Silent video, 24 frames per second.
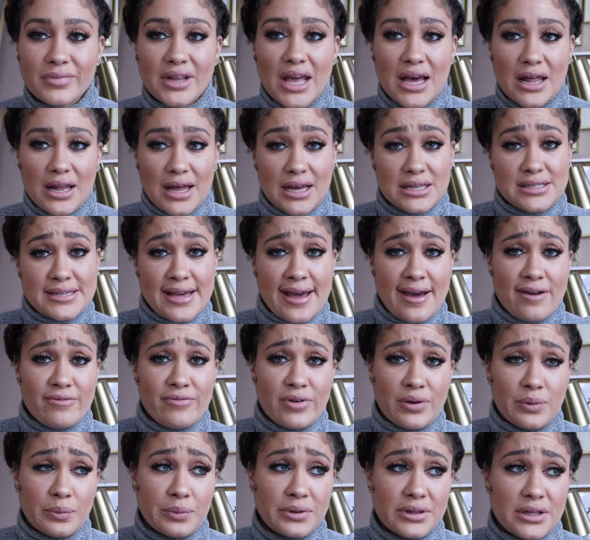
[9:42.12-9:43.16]
I like to have
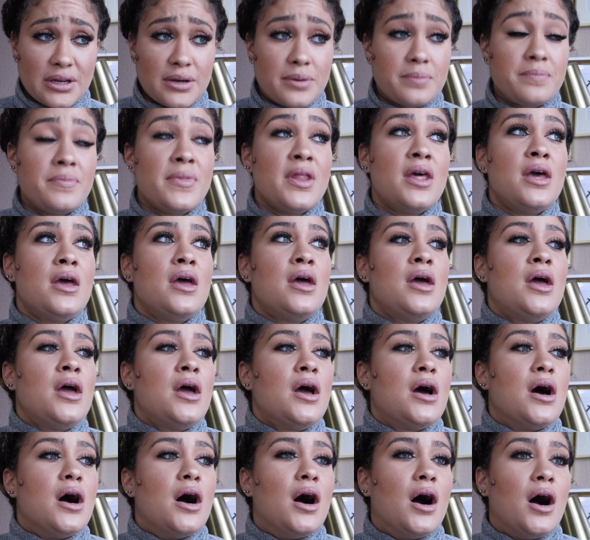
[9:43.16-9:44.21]
fun with them.
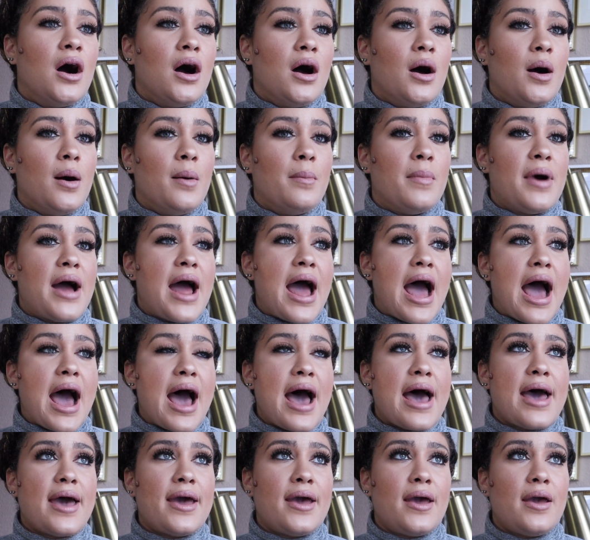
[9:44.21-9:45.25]

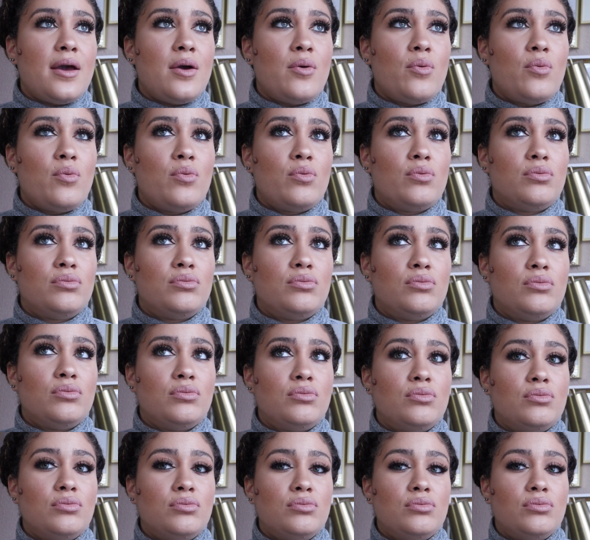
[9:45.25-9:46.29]
I
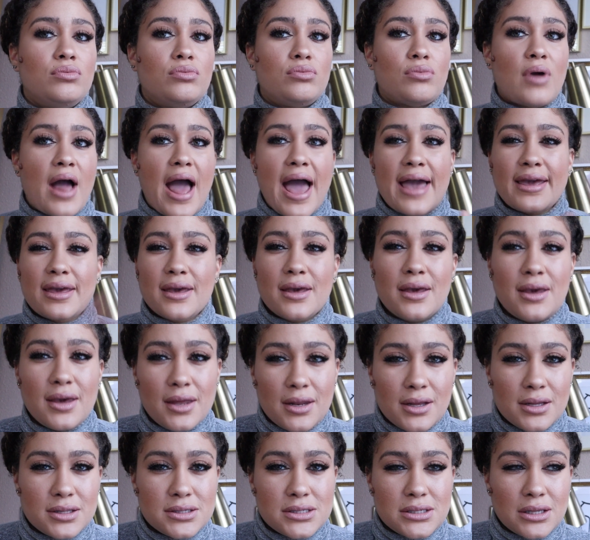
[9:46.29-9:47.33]
can get
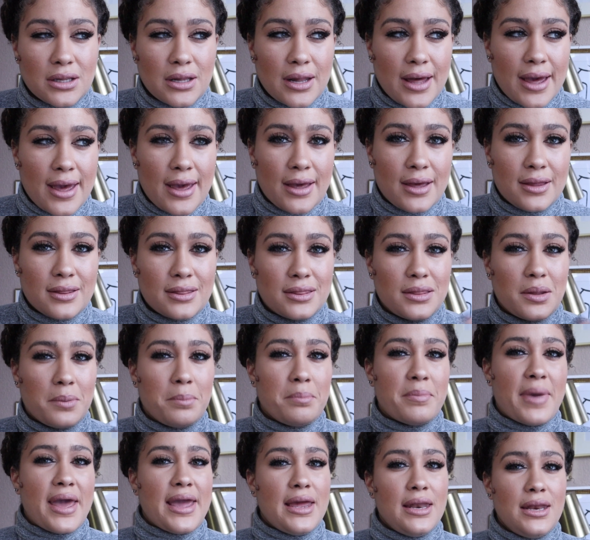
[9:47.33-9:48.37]
into like the
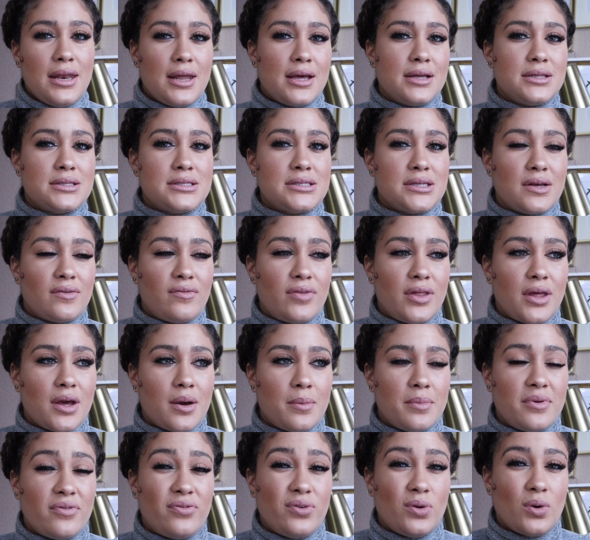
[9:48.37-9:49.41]
maintenance of
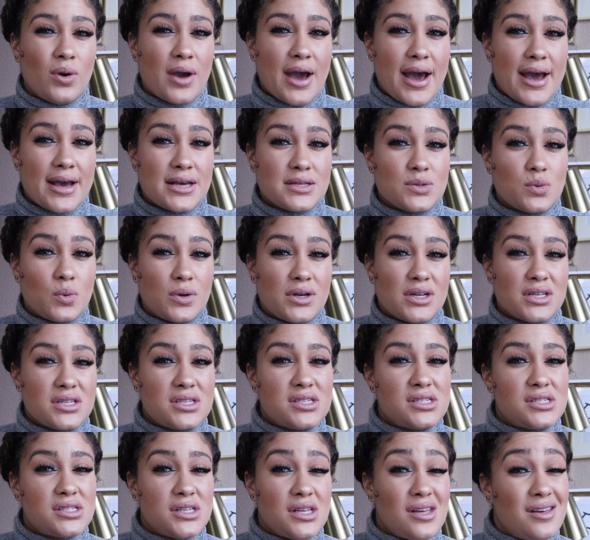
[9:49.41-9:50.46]
them if you guys want to
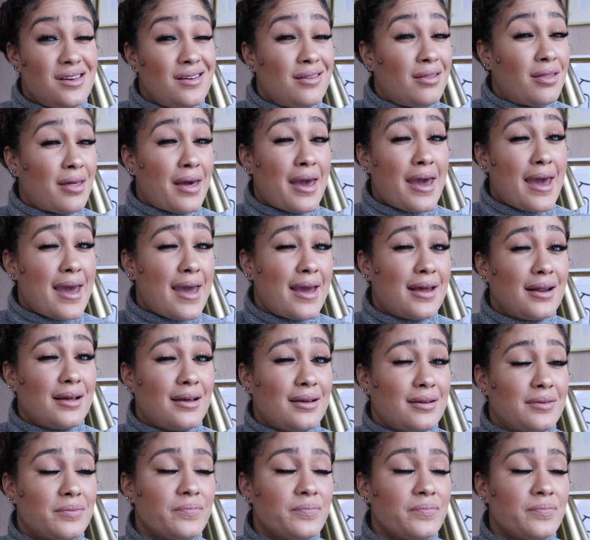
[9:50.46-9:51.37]
see that.